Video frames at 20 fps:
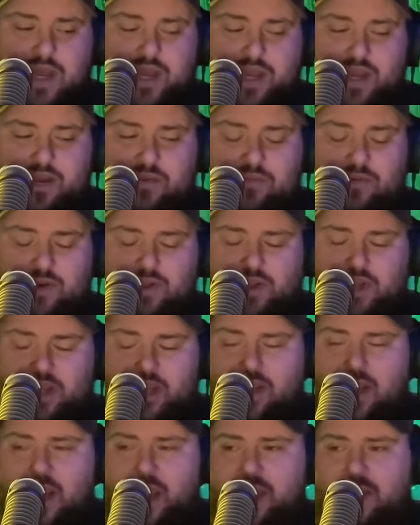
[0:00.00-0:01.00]
get really
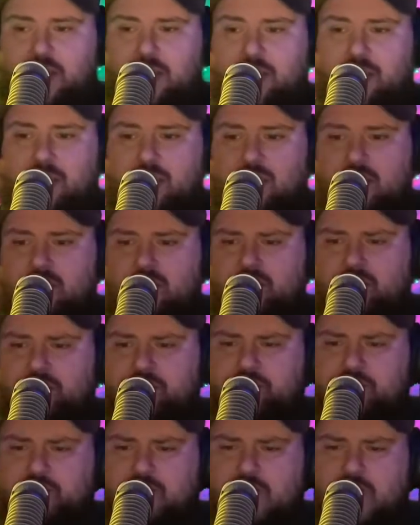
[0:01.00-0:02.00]
like
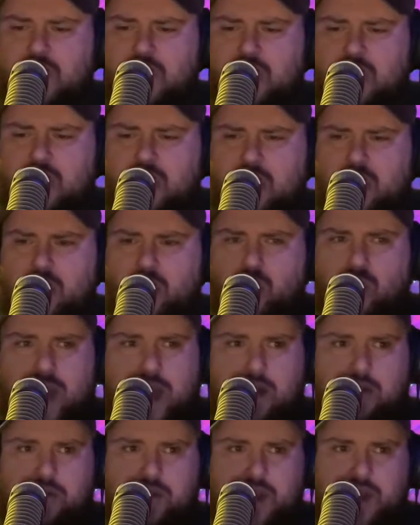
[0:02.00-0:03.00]

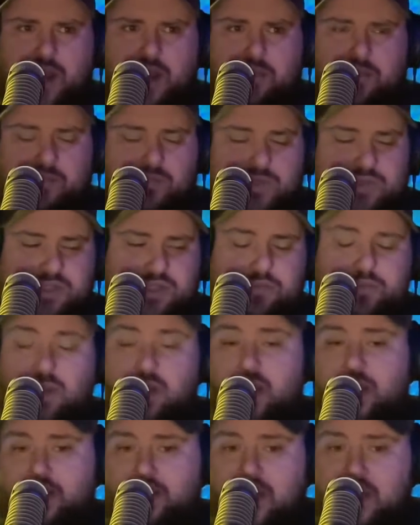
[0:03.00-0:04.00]
wound up when something
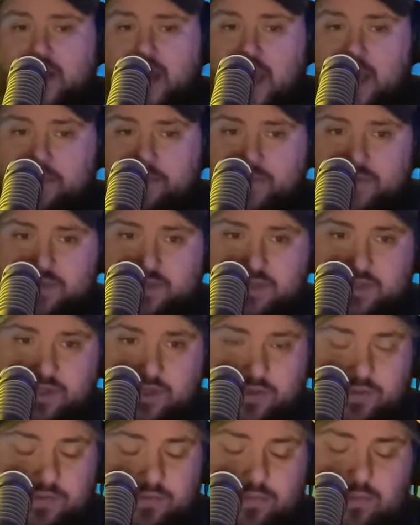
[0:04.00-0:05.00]
like that happens. So